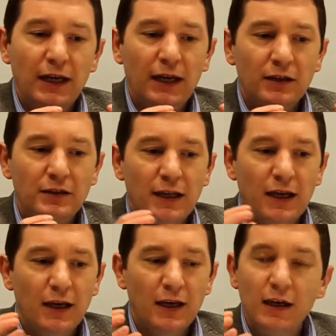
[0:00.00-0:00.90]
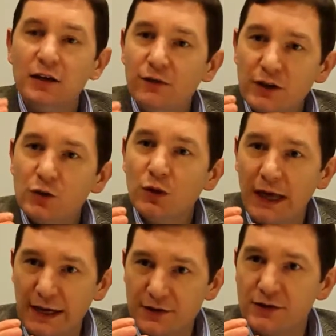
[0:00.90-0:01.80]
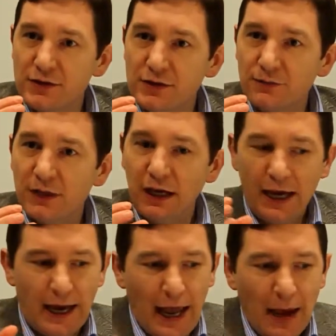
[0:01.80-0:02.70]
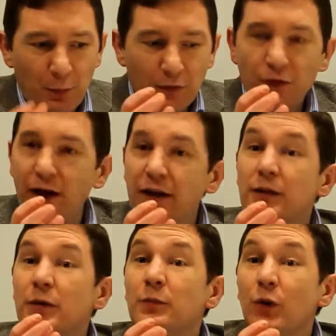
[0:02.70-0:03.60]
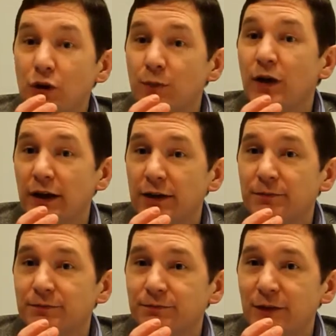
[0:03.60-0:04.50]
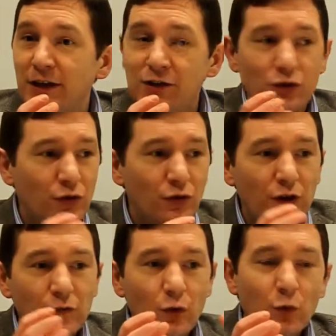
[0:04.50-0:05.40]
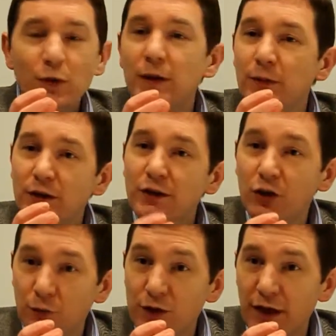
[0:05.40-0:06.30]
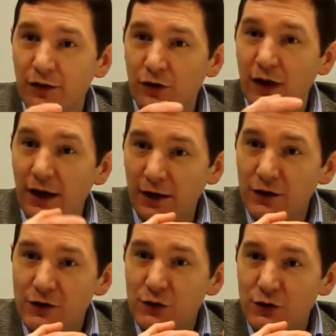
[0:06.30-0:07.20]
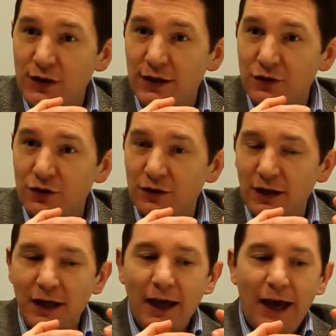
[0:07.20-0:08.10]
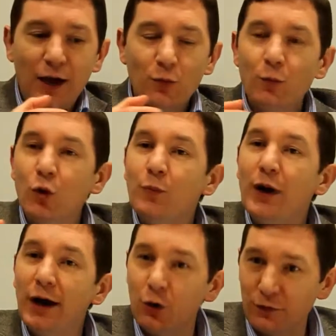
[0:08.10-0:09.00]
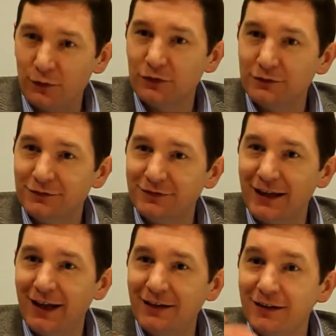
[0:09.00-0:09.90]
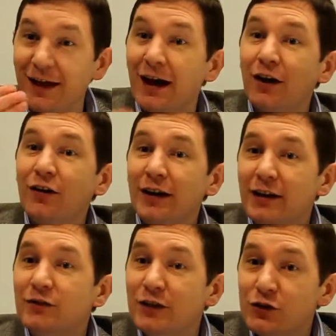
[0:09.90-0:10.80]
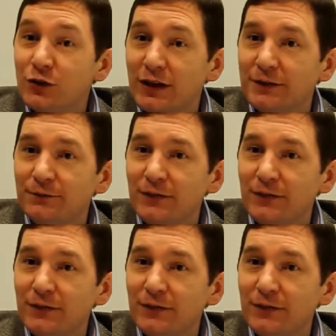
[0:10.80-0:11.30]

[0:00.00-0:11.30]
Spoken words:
in taking individual assets and amplifying them and multiplying them. So 3 or 4 people can come together in an association and are more powerful than they are individually.